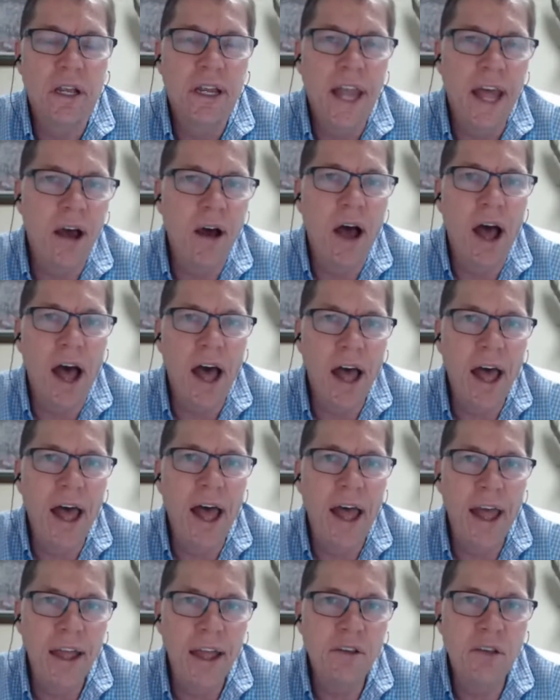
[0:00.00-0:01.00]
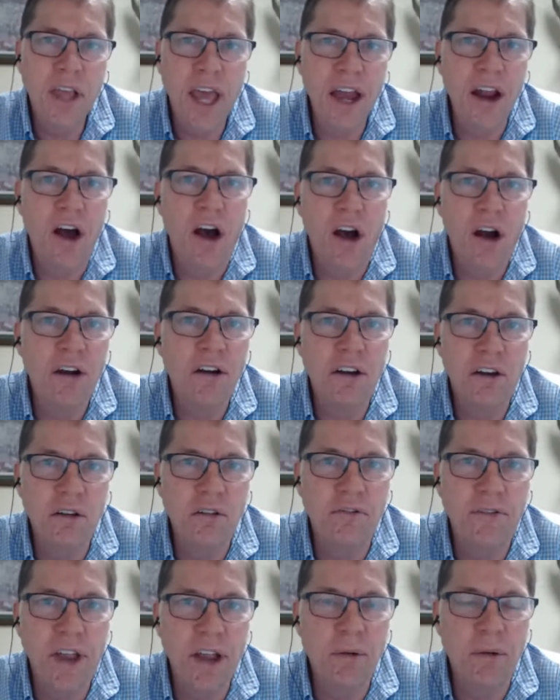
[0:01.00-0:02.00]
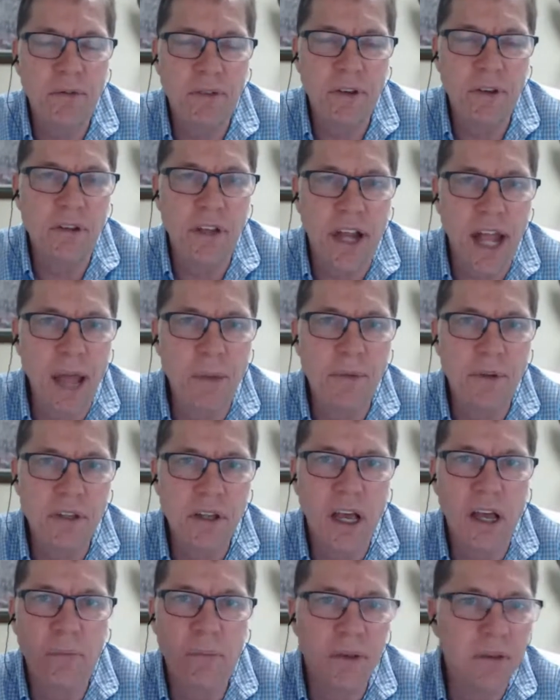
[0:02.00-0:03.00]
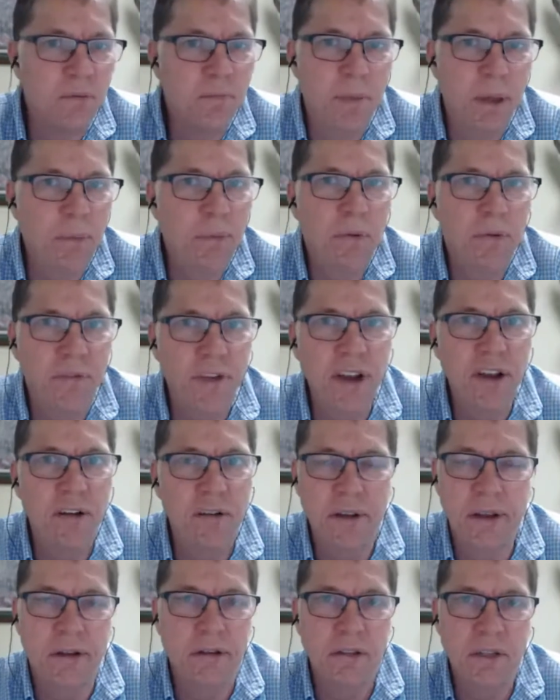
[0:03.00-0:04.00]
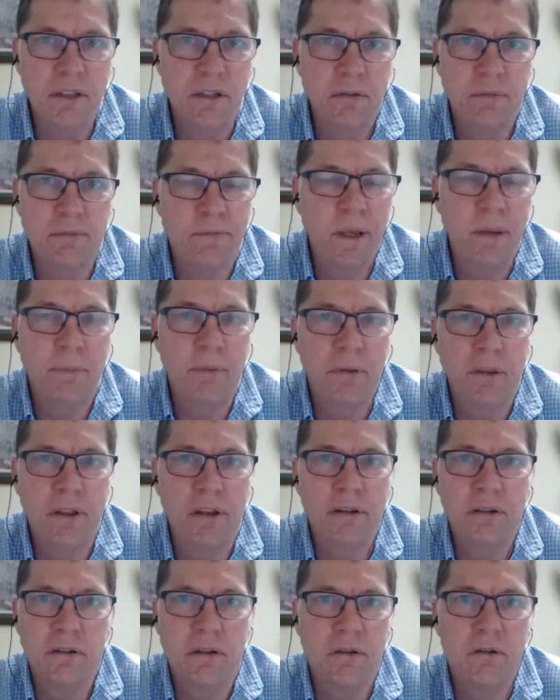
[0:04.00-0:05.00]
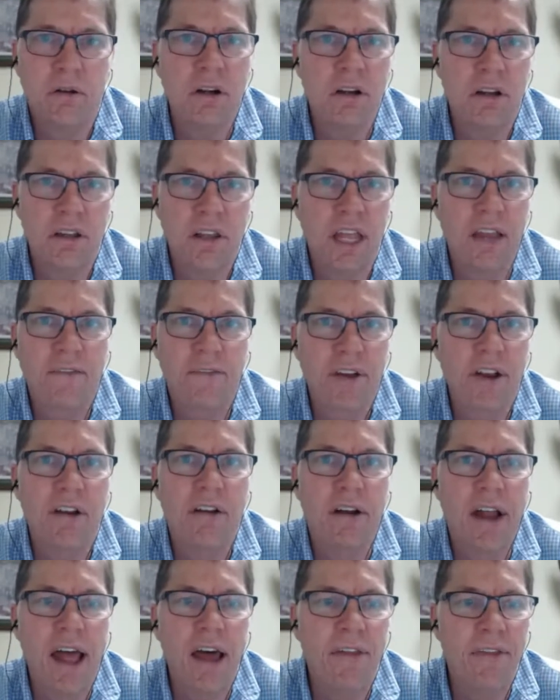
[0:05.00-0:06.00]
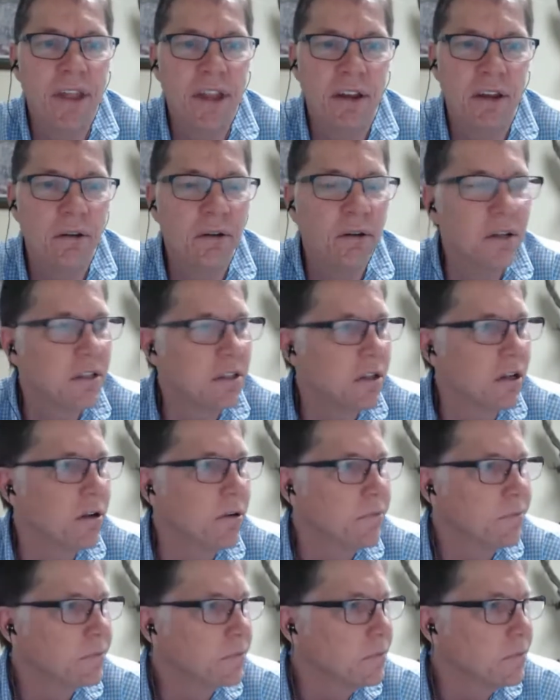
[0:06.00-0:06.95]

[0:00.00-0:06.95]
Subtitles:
Now, it's kind of hard to do fake reviews on Amazon, but people figure, these people that is crooked, they figure it out and they do it. So.